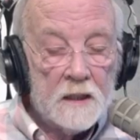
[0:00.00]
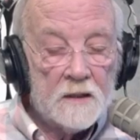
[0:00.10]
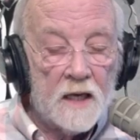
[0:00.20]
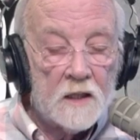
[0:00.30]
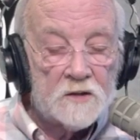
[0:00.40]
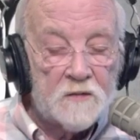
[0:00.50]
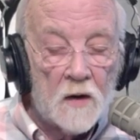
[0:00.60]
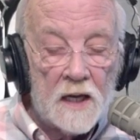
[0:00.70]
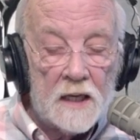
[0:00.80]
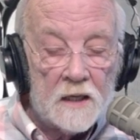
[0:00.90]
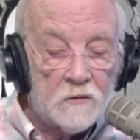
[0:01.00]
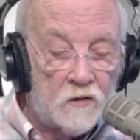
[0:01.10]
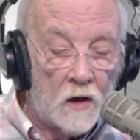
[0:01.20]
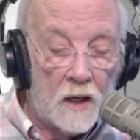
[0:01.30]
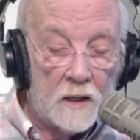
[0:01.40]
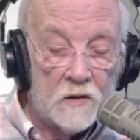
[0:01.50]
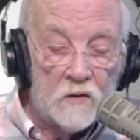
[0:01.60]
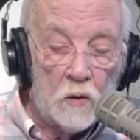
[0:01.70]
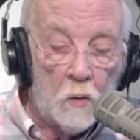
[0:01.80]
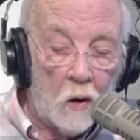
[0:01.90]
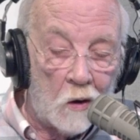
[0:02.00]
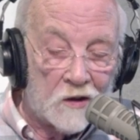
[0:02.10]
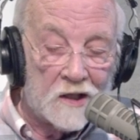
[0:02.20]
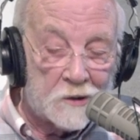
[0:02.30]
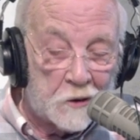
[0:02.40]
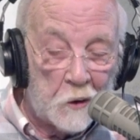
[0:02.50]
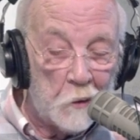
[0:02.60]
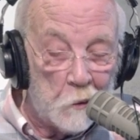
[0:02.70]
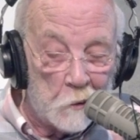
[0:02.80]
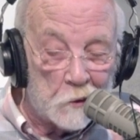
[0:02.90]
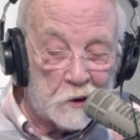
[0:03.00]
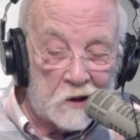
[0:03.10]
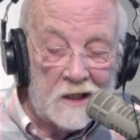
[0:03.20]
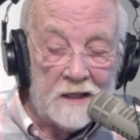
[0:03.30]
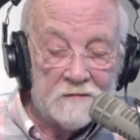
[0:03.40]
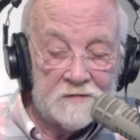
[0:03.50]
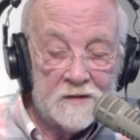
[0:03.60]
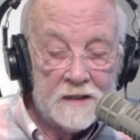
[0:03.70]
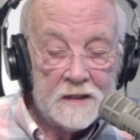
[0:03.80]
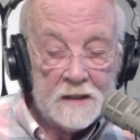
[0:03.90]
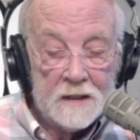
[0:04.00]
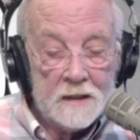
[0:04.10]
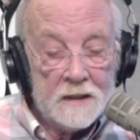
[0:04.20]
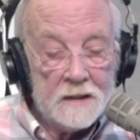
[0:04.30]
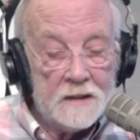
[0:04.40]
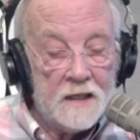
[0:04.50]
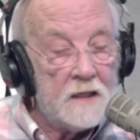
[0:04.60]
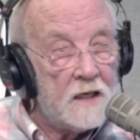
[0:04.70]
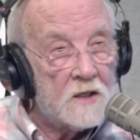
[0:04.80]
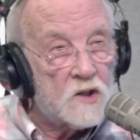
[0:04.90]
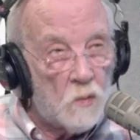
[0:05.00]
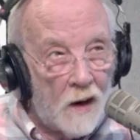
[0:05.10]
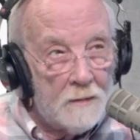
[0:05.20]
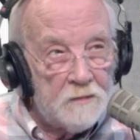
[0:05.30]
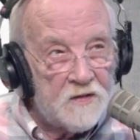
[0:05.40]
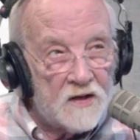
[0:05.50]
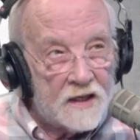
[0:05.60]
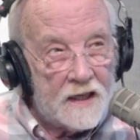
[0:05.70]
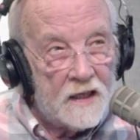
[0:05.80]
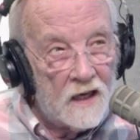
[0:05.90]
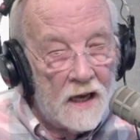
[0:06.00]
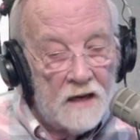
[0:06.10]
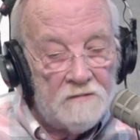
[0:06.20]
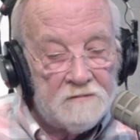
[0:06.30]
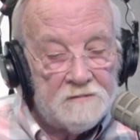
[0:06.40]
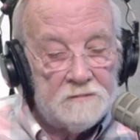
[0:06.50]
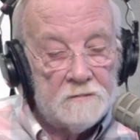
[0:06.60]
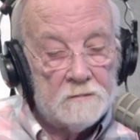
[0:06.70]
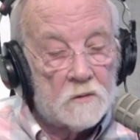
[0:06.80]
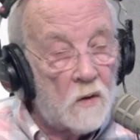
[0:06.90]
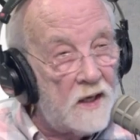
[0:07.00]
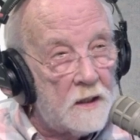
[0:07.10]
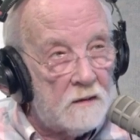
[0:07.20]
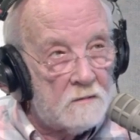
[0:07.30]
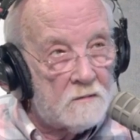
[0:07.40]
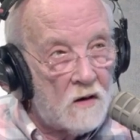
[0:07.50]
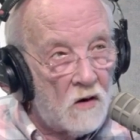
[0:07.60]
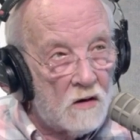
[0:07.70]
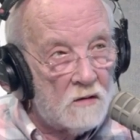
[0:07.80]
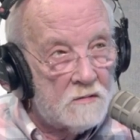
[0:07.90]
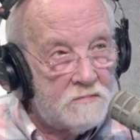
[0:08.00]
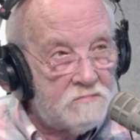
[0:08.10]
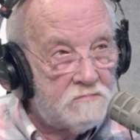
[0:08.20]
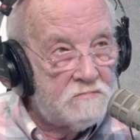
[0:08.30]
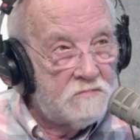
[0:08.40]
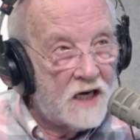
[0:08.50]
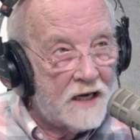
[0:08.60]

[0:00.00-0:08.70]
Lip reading: thanks for letting John do all this cool stuff. Did he swipe the Key Life credit card to